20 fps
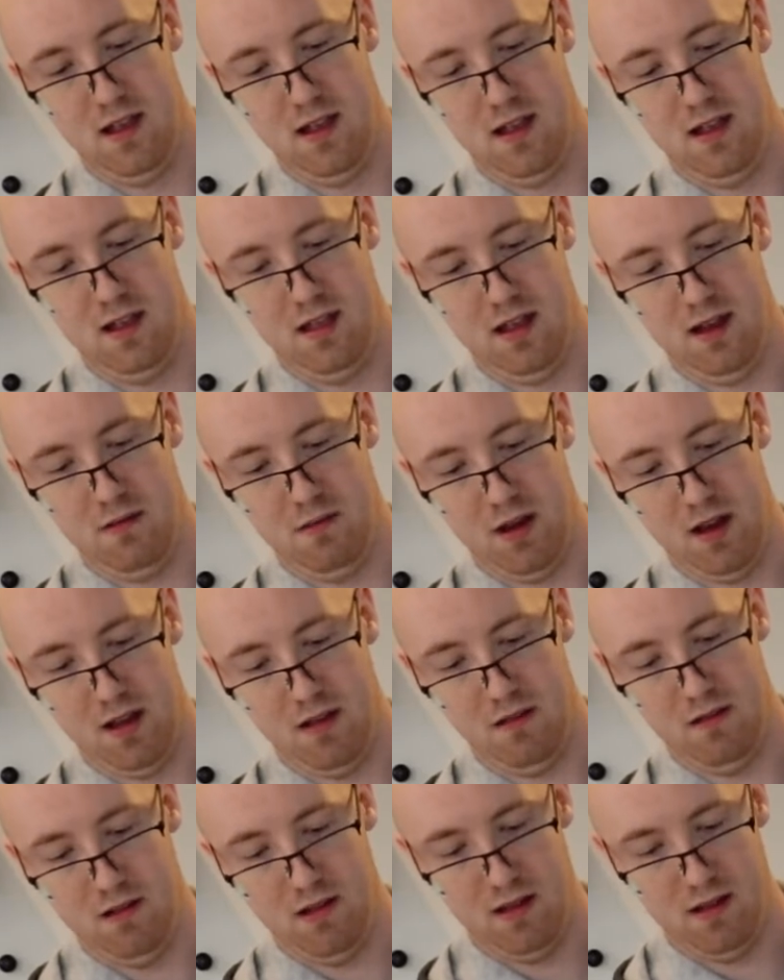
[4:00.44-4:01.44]
oh, there we
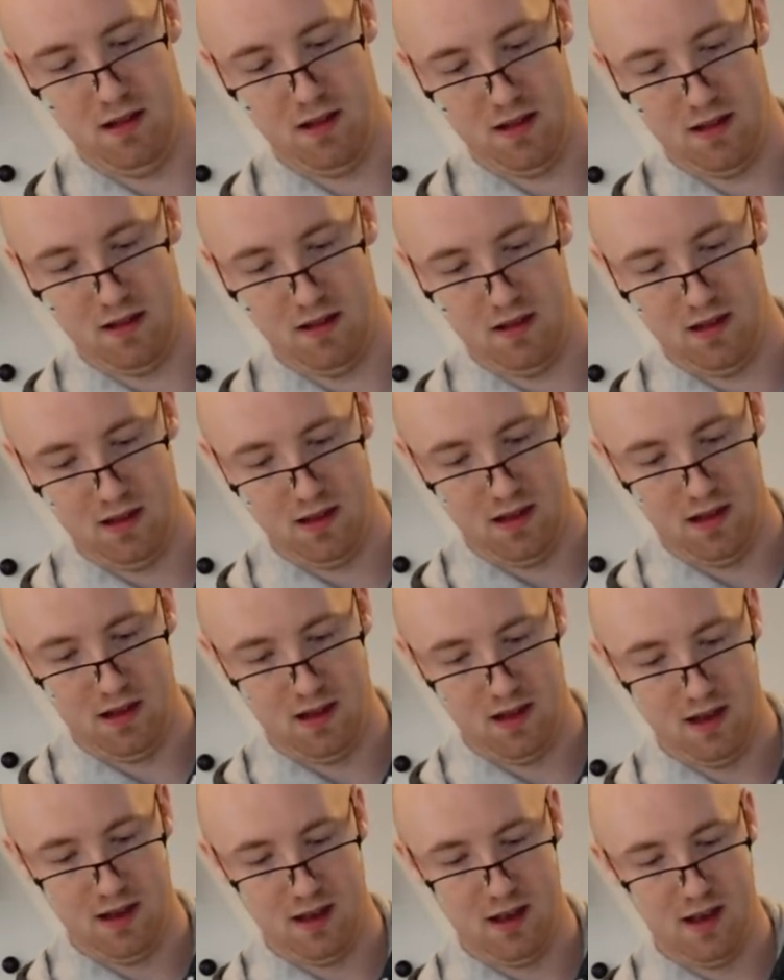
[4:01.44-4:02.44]
go. So,
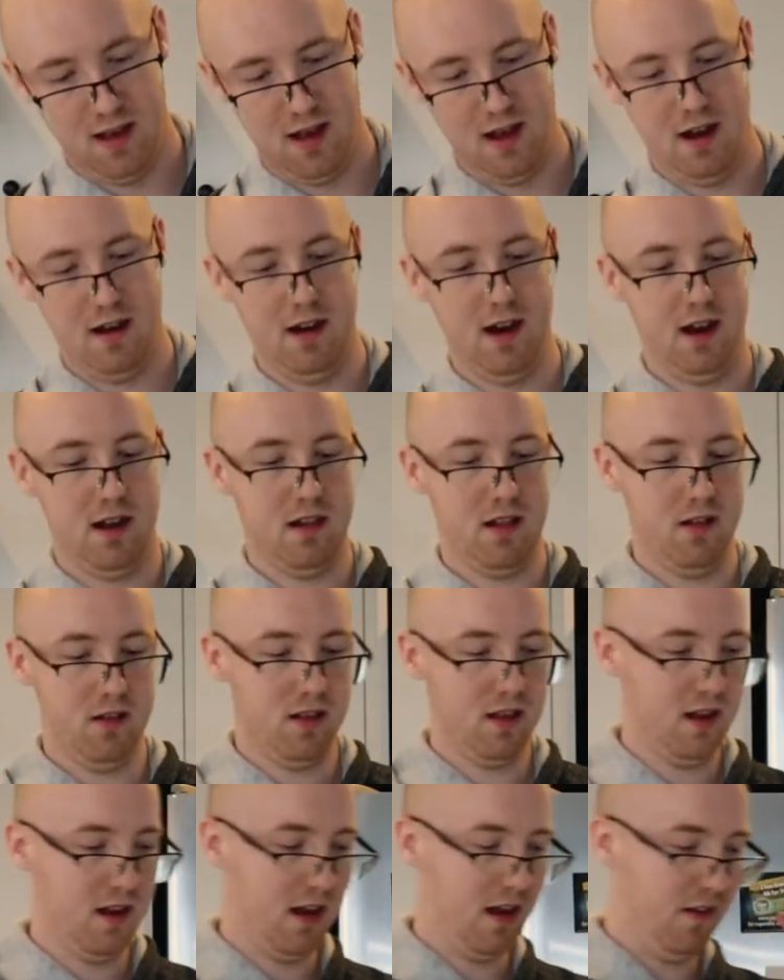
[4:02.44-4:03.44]
all right,
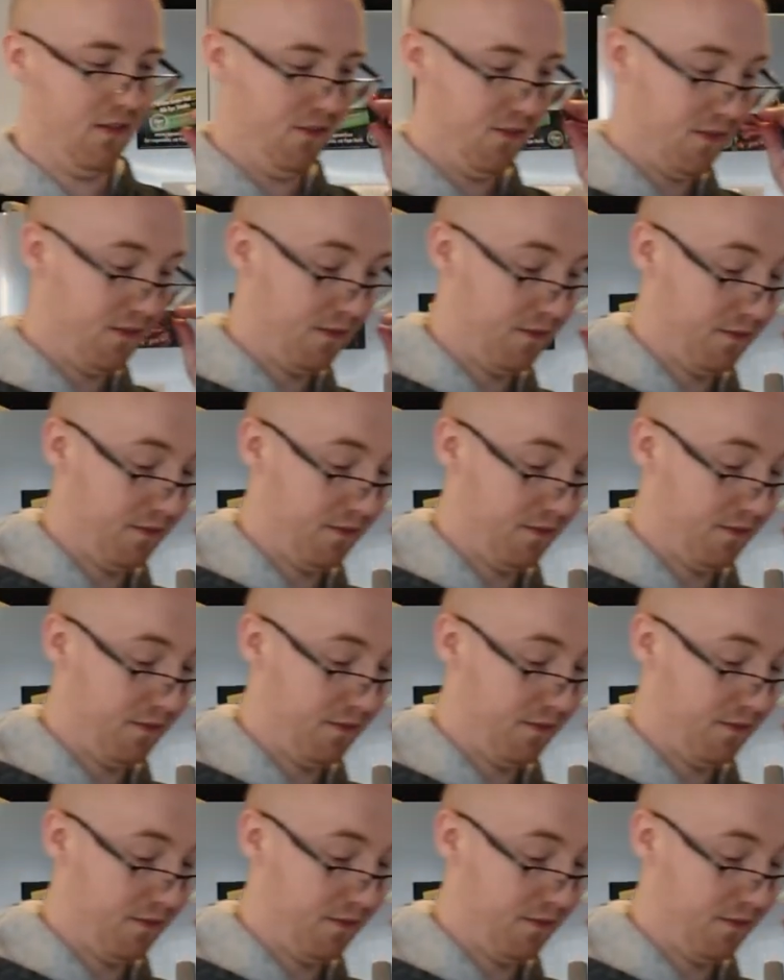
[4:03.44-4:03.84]
close enough.